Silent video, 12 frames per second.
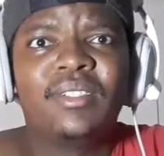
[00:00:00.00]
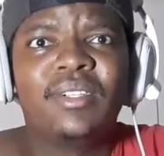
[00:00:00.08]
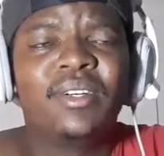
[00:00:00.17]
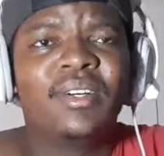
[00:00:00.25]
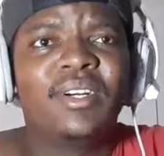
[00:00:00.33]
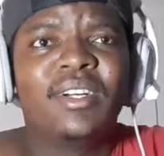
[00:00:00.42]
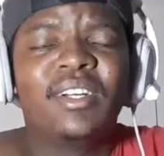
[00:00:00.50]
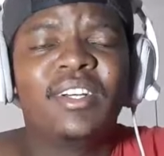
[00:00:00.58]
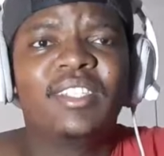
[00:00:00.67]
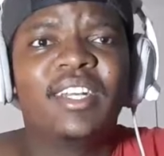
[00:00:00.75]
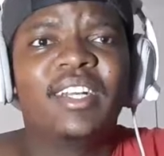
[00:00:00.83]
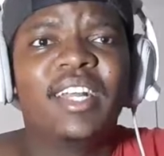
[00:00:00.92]
Oh,
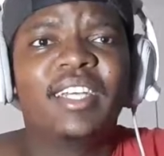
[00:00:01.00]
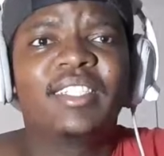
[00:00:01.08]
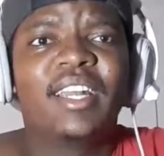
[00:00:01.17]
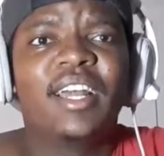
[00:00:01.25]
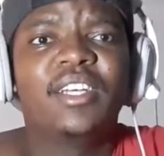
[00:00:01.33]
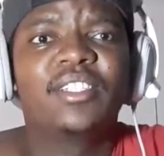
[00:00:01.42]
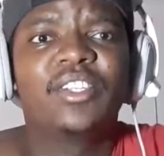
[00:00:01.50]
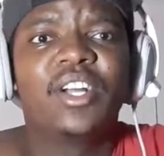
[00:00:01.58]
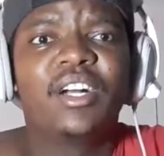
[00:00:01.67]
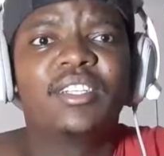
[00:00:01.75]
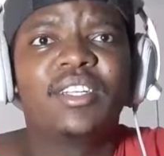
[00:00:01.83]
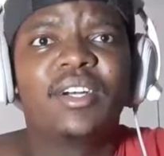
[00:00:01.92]
that's a nice last
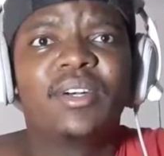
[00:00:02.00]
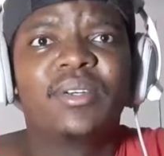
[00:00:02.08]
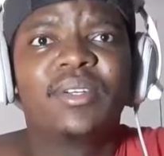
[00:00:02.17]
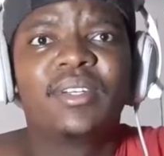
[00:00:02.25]
shot, bro.